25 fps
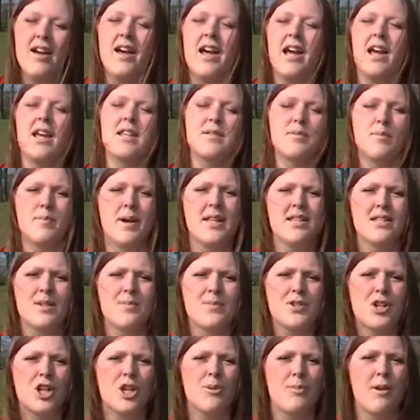its momentum
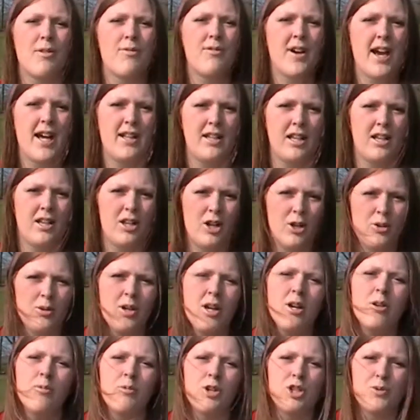is going to be fairly low,
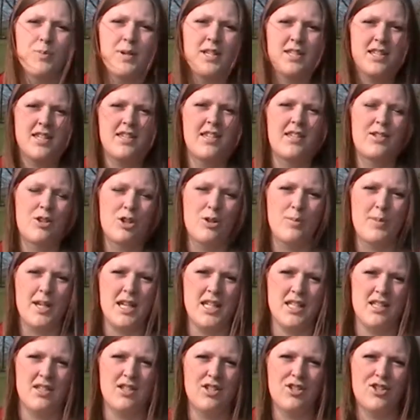which means this is going to be
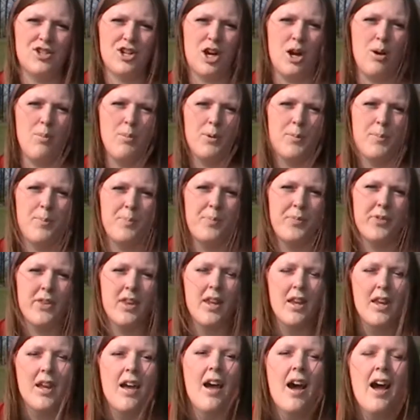easy to stop.
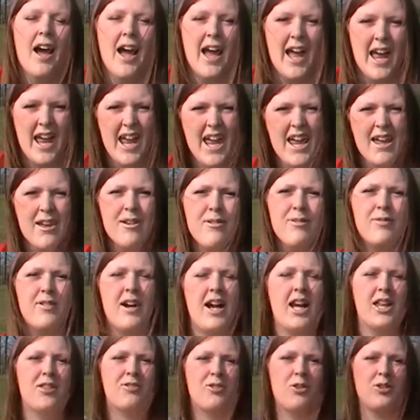If
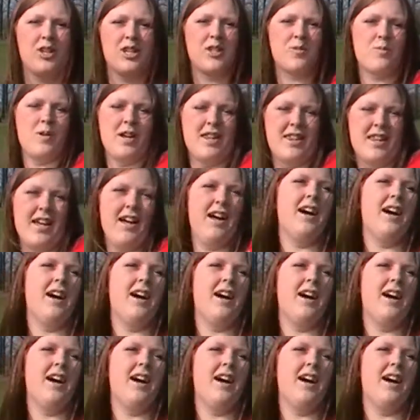I throw this with